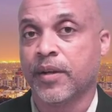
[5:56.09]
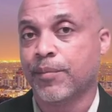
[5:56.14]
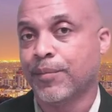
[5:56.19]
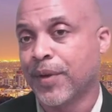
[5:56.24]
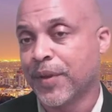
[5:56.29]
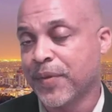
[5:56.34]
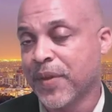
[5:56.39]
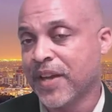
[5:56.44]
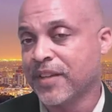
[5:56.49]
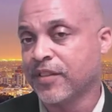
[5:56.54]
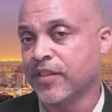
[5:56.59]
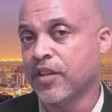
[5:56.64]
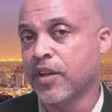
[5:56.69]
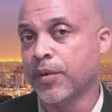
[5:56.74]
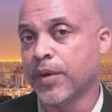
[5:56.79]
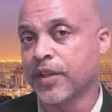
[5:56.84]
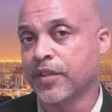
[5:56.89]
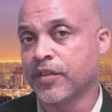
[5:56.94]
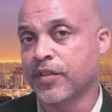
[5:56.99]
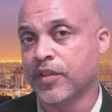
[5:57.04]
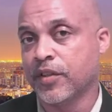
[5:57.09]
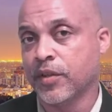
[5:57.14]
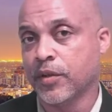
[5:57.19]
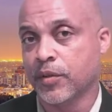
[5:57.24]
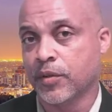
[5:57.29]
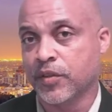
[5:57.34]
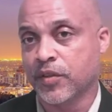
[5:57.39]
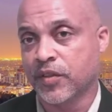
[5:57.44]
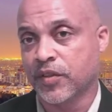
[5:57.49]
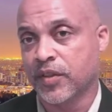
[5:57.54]
But that's no
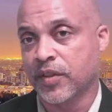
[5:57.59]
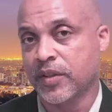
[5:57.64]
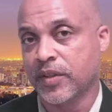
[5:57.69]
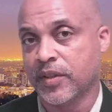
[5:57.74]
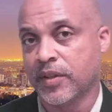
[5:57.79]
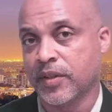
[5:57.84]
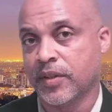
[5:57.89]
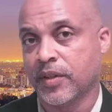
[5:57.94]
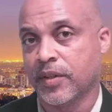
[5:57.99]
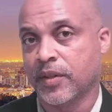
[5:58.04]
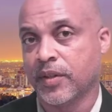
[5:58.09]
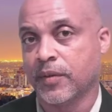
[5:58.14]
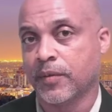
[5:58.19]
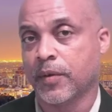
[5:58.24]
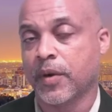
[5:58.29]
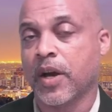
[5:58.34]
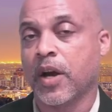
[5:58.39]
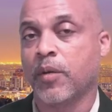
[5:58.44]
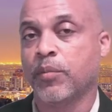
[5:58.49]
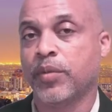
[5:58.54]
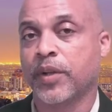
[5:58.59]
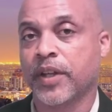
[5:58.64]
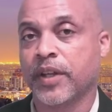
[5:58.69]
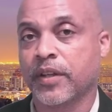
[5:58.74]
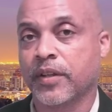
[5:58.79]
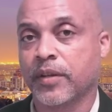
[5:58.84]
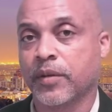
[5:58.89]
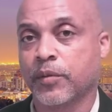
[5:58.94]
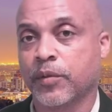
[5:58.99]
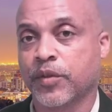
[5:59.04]
excuse for how
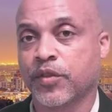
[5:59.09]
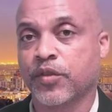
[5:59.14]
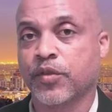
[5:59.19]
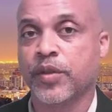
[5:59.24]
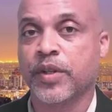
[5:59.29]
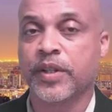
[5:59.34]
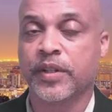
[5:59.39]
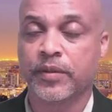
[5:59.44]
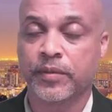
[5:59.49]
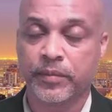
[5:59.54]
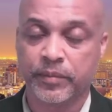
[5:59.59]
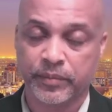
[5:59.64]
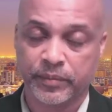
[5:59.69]
Blake was treated.